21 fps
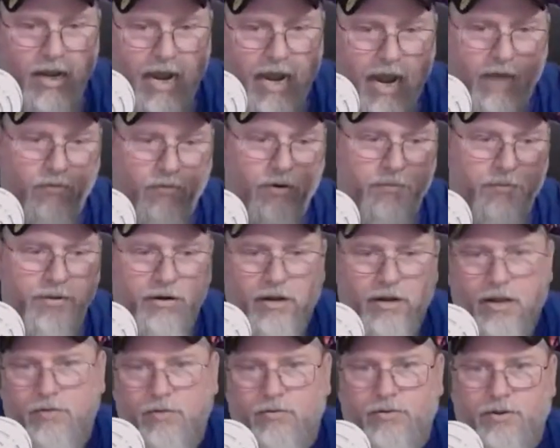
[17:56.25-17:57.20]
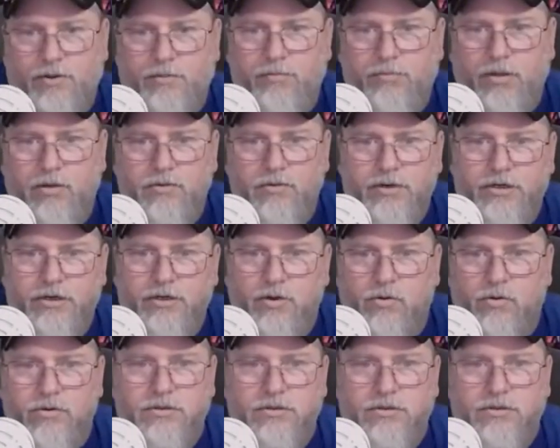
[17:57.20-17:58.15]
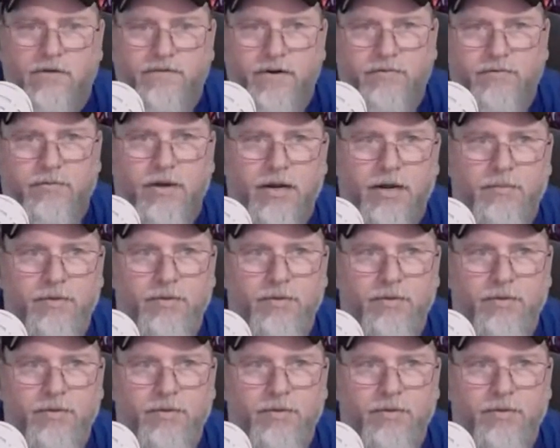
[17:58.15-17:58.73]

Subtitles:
I would have been like, well, they're blowing the doors off everybody.